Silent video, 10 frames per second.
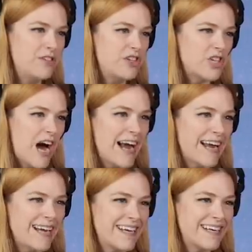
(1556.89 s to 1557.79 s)

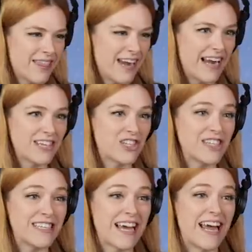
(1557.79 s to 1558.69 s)
giant thing.
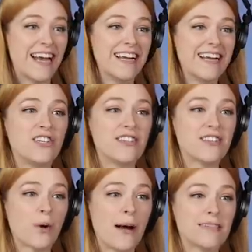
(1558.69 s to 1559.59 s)
She did. She
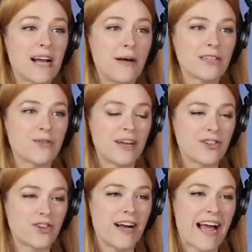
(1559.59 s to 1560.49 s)
swiped an object
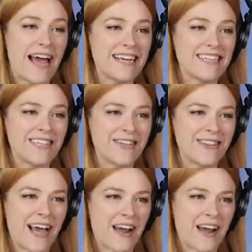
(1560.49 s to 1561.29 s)
without drawing any attention. The